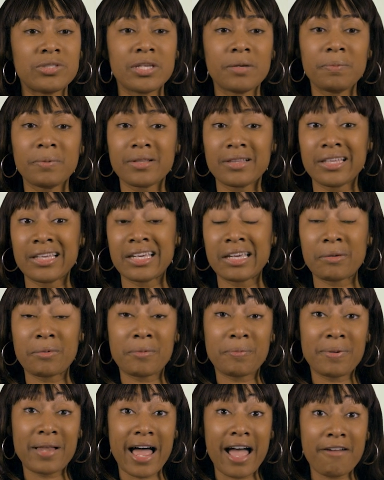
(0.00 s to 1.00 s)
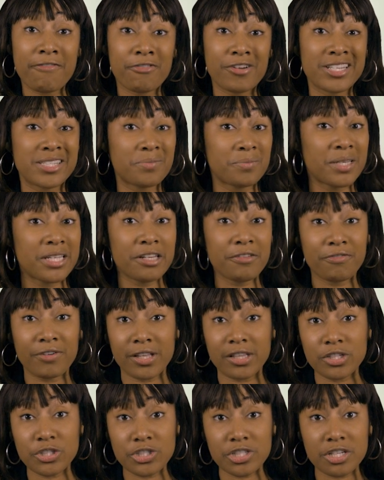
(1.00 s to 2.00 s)
typically can apply for as many
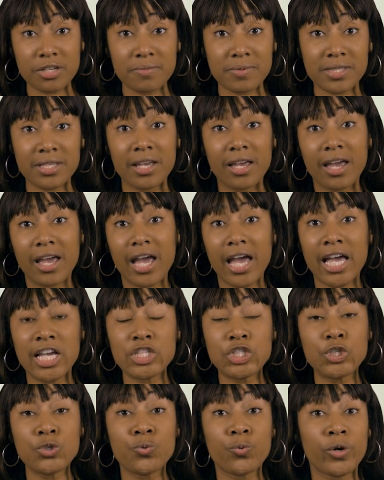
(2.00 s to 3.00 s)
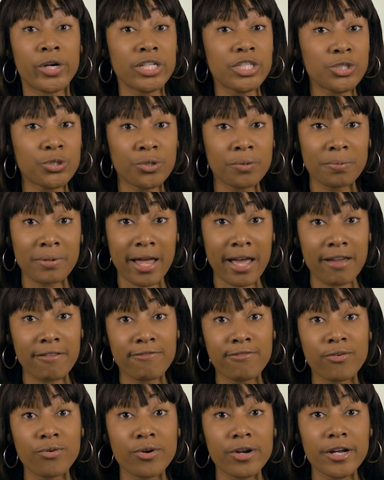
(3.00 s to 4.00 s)
fellowships as you want to apply
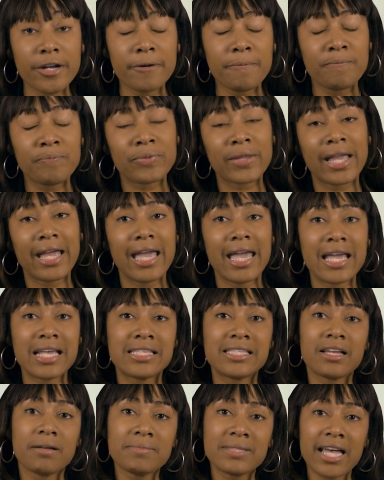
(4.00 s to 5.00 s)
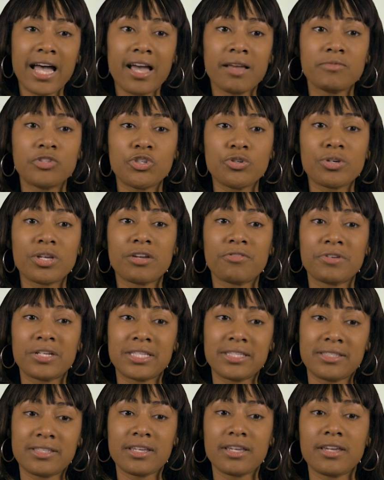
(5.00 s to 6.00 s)
for, and sometimes you can
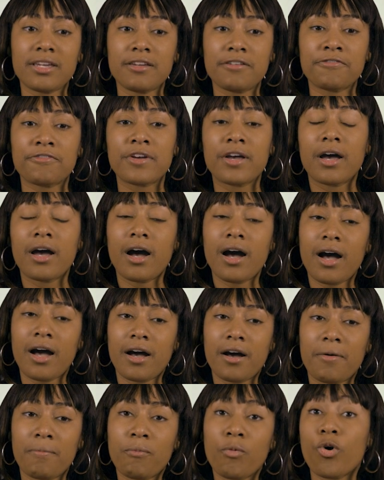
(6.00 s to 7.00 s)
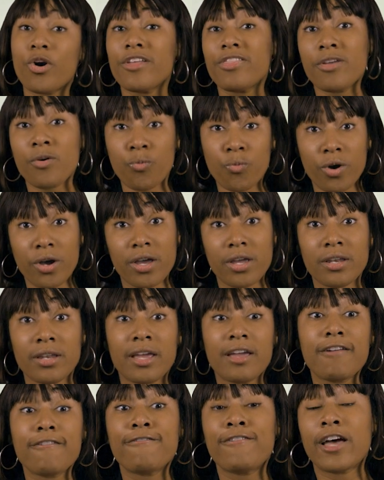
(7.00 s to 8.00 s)
receive more than one
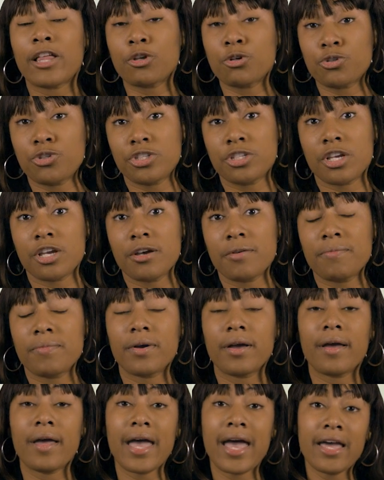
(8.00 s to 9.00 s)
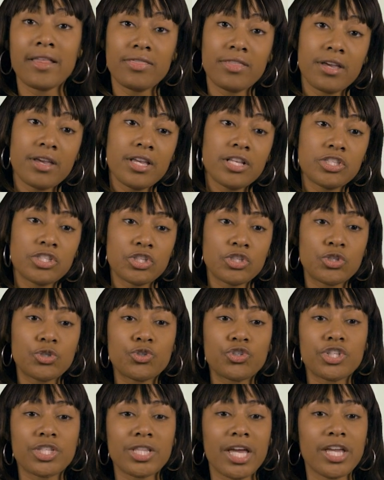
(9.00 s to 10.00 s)
fellowship at the
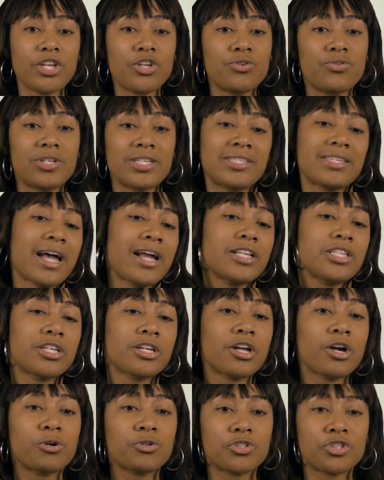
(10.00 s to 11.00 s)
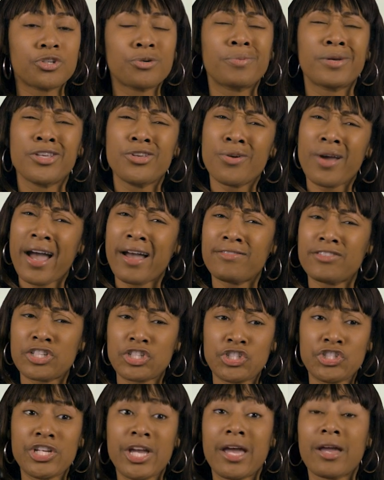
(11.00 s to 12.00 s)
institution that you decide to go to. But you have to
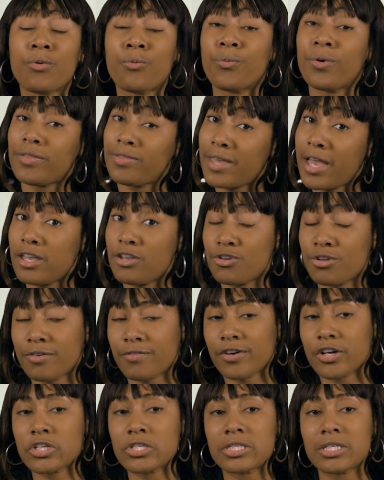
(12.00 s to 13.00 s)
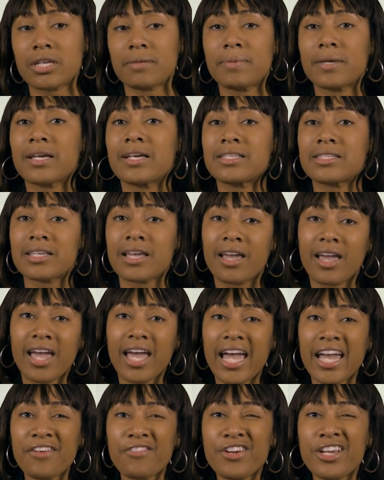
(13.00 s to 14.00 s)
check with that university because
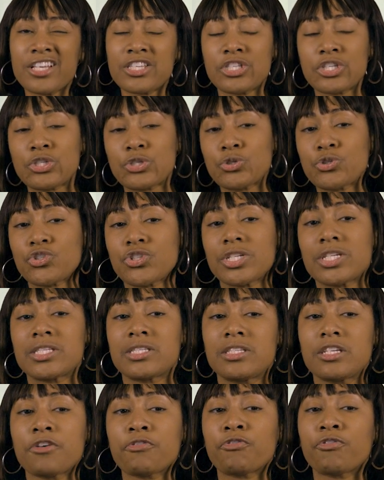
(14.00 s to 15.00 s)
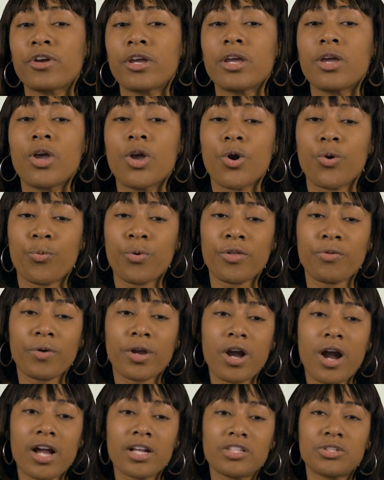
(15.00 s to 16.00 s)
every institution is different with
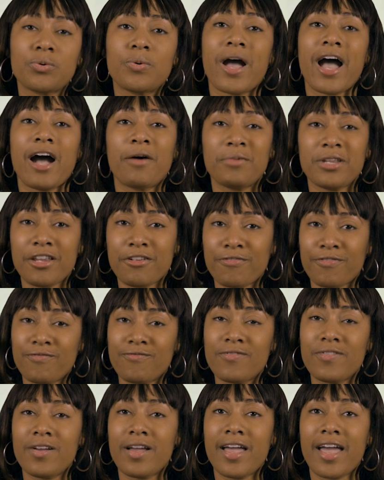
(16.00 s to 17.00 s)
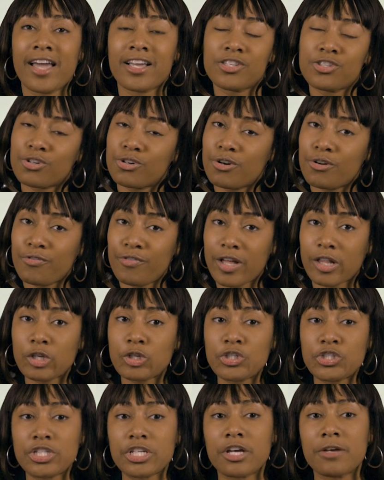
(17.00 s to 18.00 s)
regard to how many external
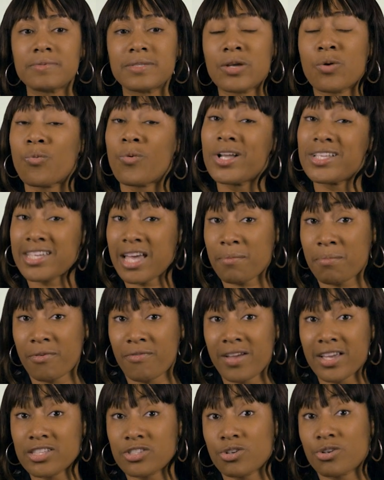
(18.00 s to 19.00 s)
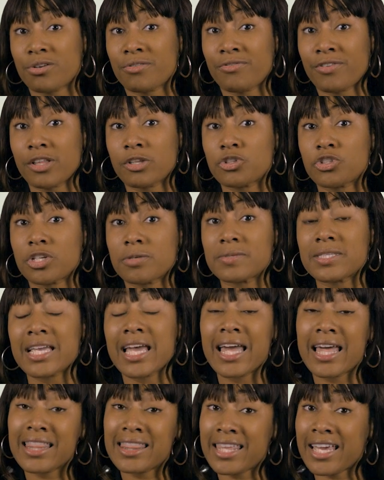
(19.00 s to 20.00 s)
fellowships and what type of external fellowships
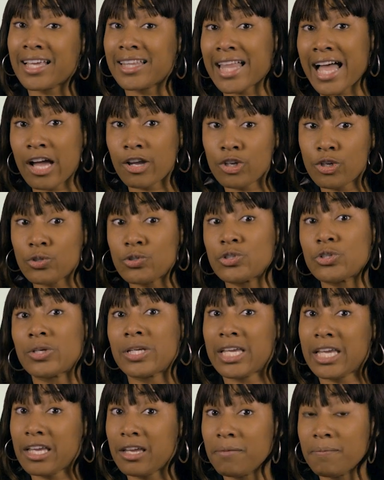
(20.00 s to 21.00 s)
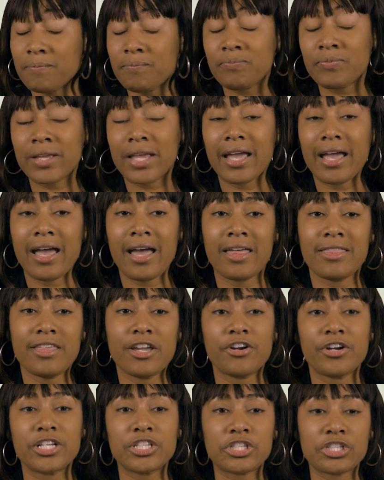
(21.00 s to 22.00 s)
they allow you to keep at
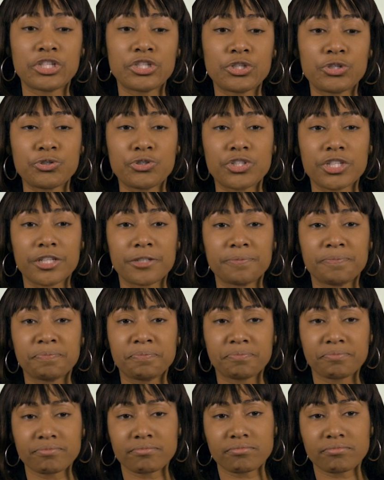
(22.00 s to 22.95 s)
their institution.